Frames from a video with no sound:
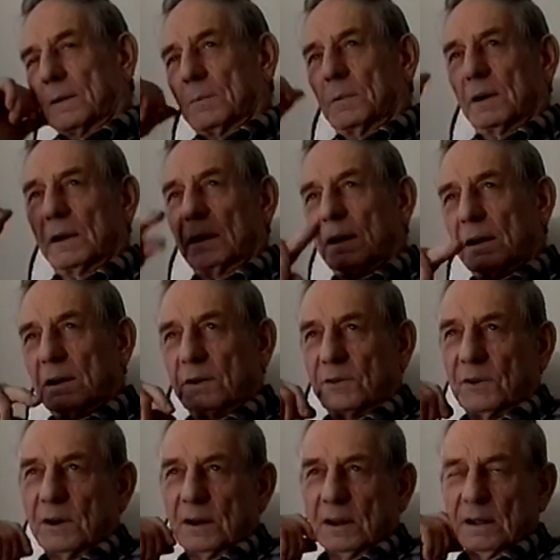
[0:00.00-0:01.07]
But in Harris,
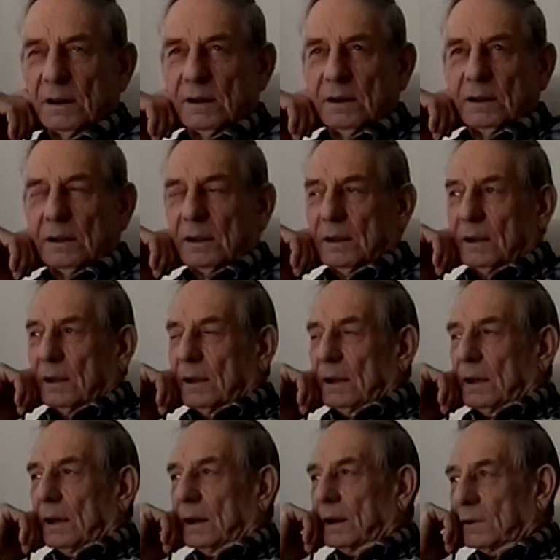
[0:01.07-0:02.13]
they did.
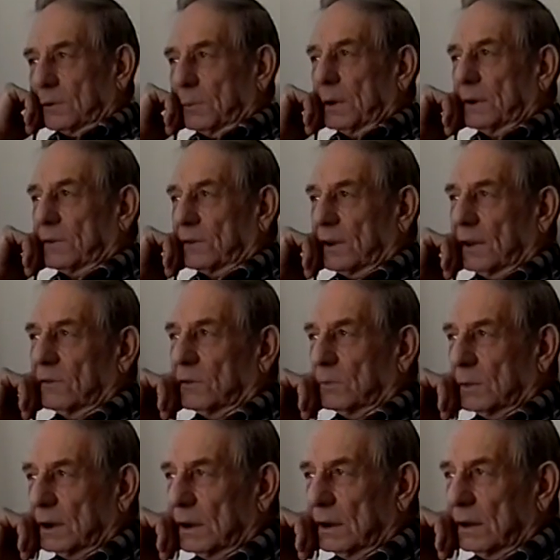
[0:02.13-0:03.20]
And that's about 7
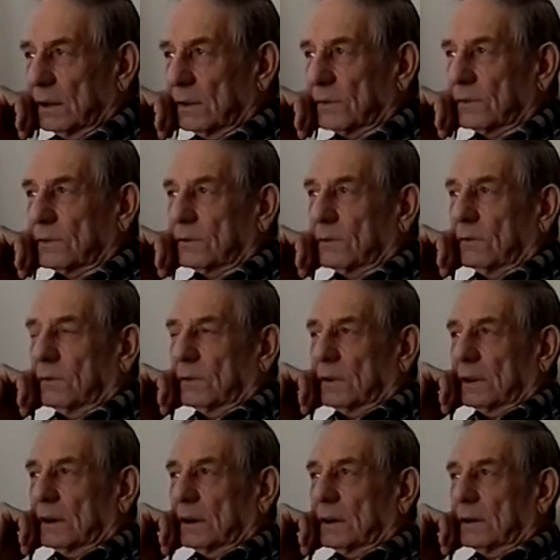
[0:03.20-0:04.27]
miles over
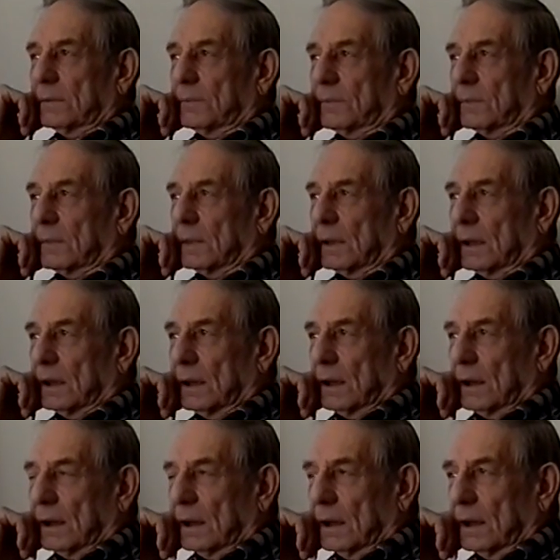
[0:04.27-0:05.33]
there.
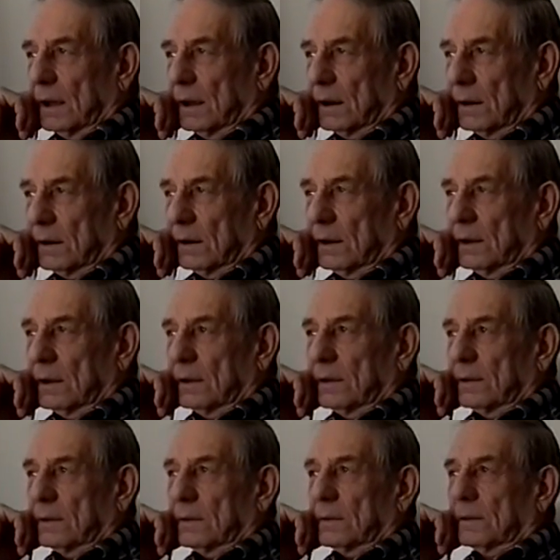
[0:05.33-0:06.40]
And there
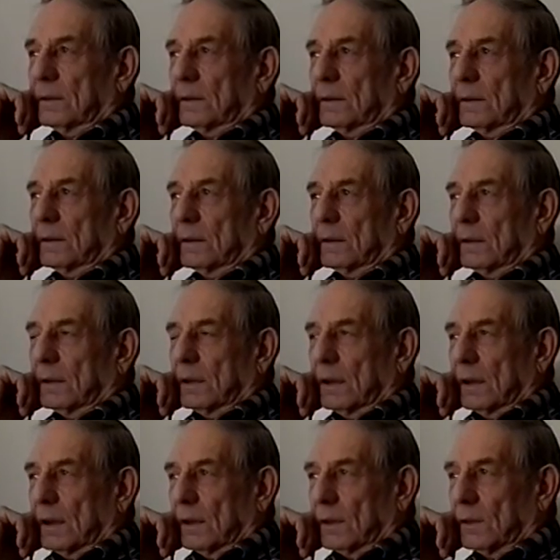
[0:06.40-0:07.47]

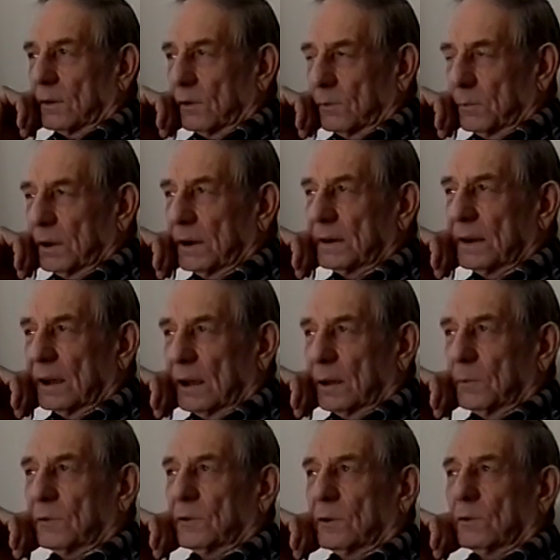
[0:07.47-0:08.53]
would be
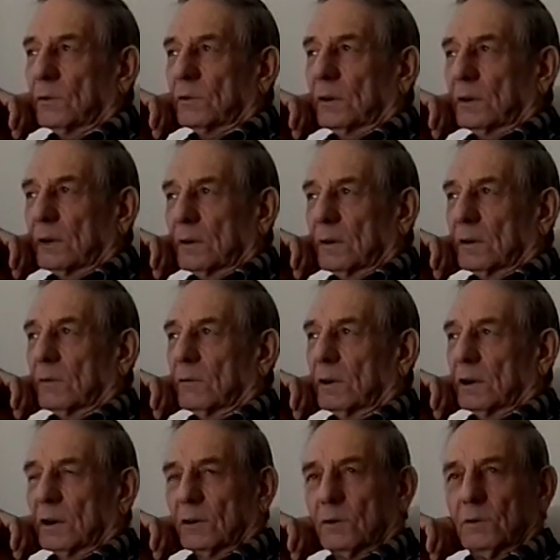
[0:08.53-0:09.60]
times, we
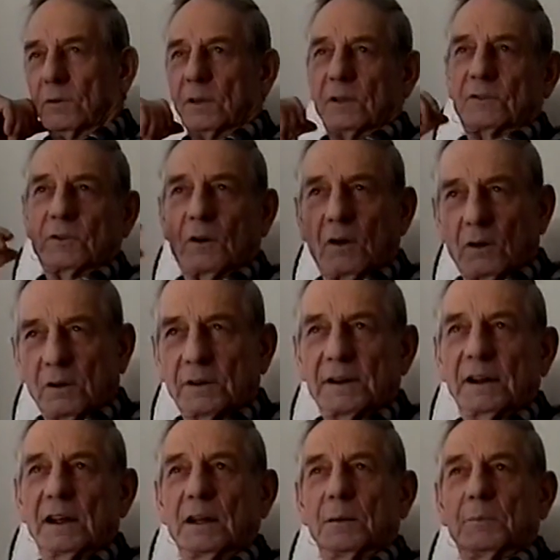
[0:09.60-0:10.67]
didn't do this all the
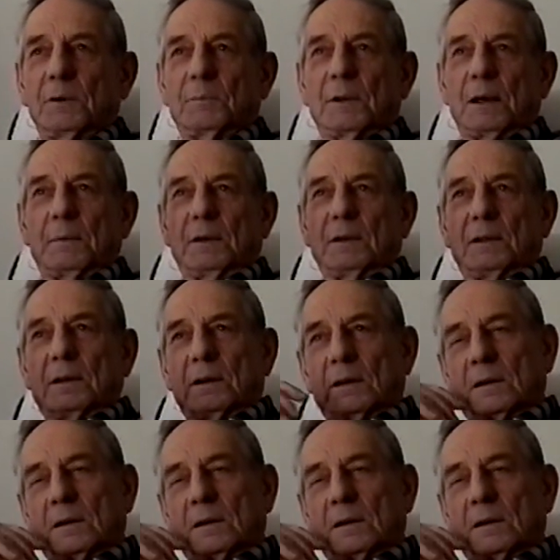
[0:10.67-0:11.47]
time, but maybe